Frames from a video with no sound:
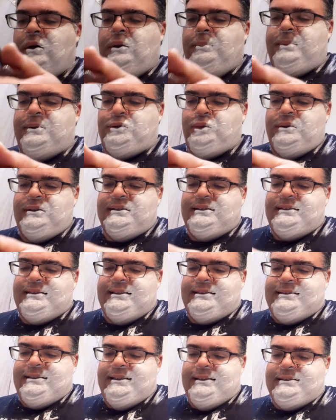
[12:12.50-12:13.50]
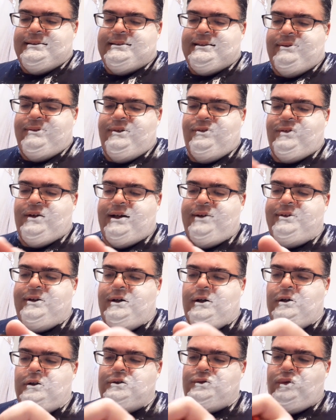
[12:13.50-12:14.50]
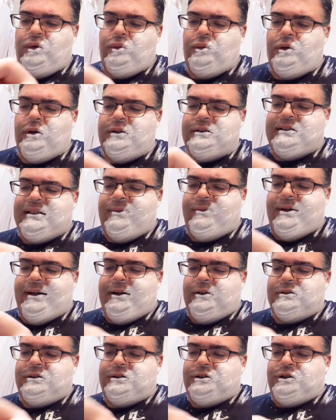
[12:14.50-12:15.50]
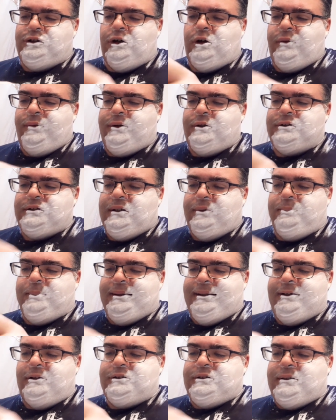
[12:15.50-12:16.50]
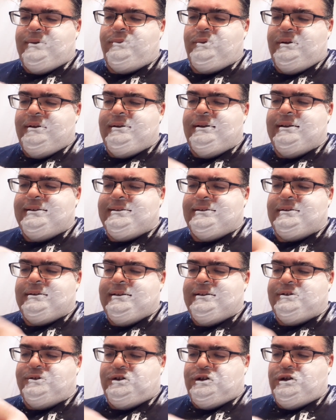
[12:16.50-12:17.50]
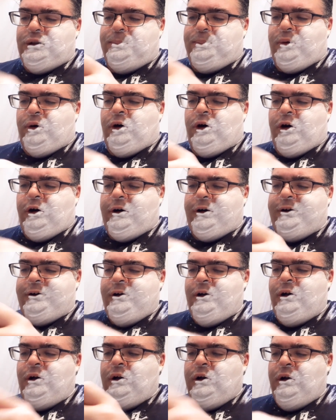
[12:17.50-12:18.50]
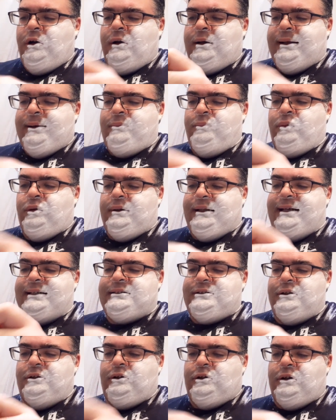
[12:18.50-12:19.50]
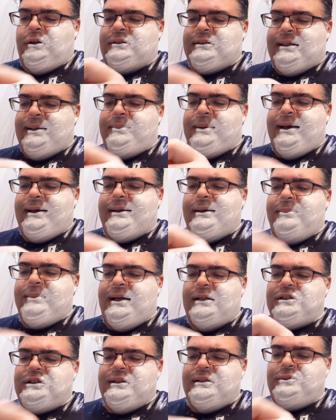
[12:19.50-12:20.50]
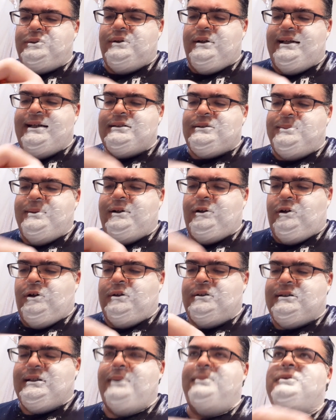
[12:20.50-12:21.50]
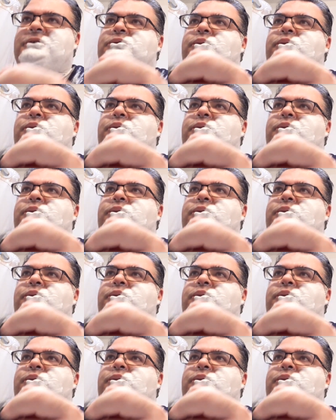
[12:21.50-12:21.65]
between $60 to $75 for a 7 ounce jar of their stuff, but their stuff is super hard and will last you a long time. I can imagine this would last me a long time as